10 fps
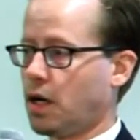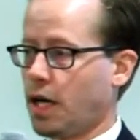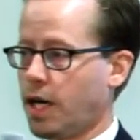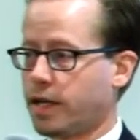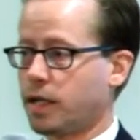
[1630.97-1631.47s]

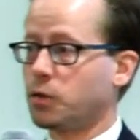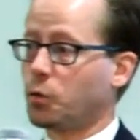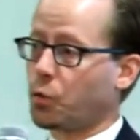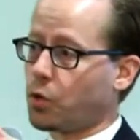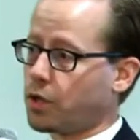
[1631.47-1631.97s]
and it
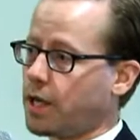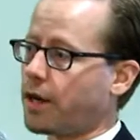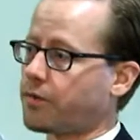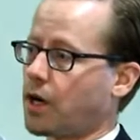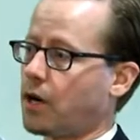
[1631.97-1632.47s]
would
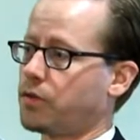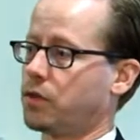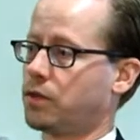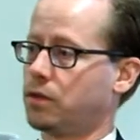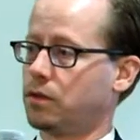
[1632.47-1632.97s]
have
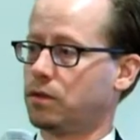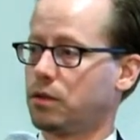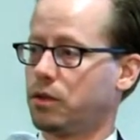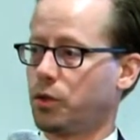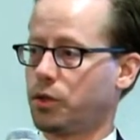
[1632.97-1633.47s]
covered
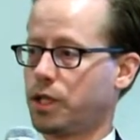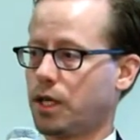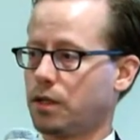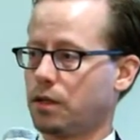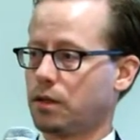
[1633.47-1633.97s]
your
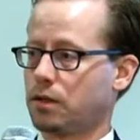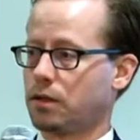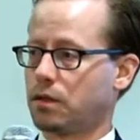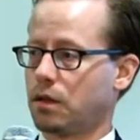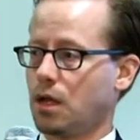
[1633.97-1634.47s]
data.
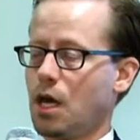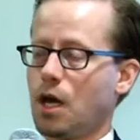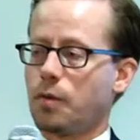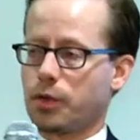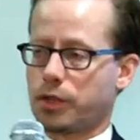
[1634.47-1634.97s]

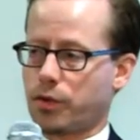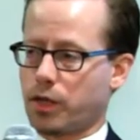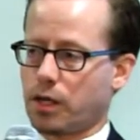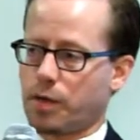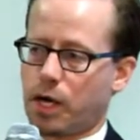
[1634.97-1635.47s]
But the
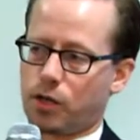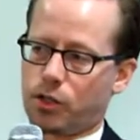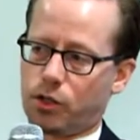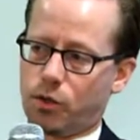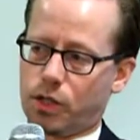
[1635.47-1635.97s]
thing about
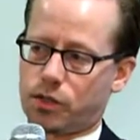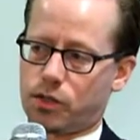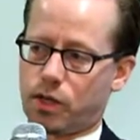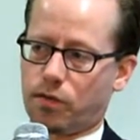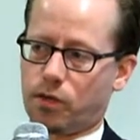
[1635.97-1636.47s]
U.S.
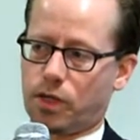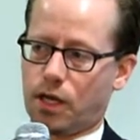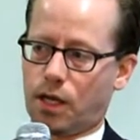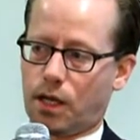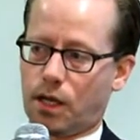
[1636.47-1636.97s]
discovery
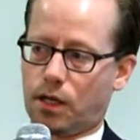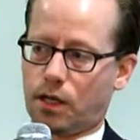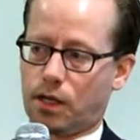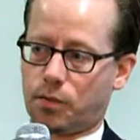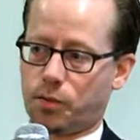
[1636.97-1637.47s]

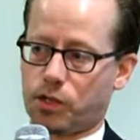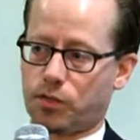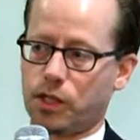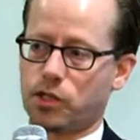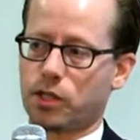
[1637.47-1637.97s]
and the
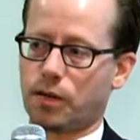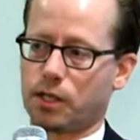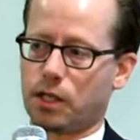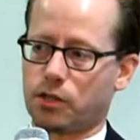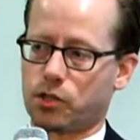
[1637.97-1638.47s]
preservation
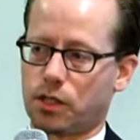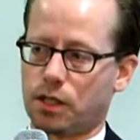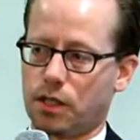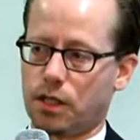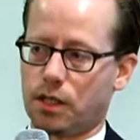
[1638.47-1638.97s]

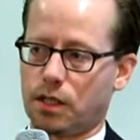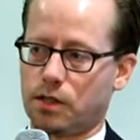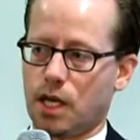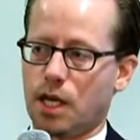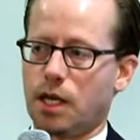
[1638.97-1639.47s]
obligation
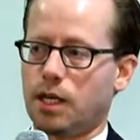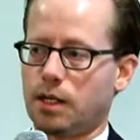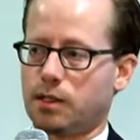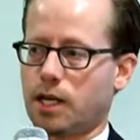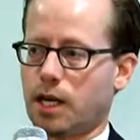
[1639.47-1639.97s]
is it
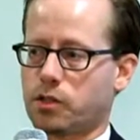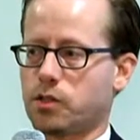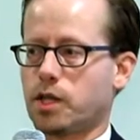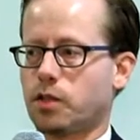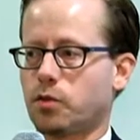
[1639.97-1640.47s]

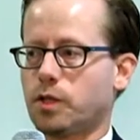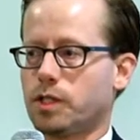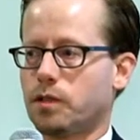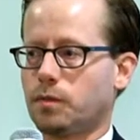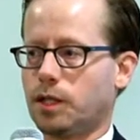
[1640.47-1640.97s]
attaches at the
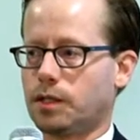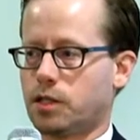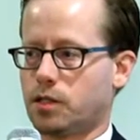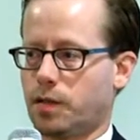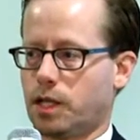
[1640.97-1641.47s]
reasonable
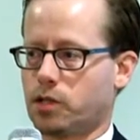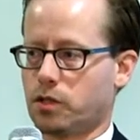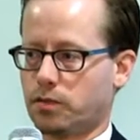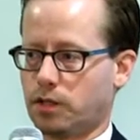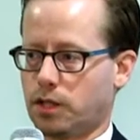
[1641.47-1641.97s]

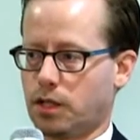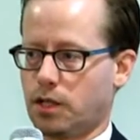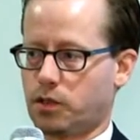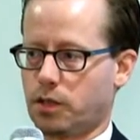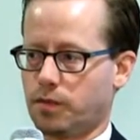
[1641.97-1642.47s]
anticipation of
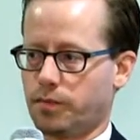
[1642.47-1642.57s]
litigation.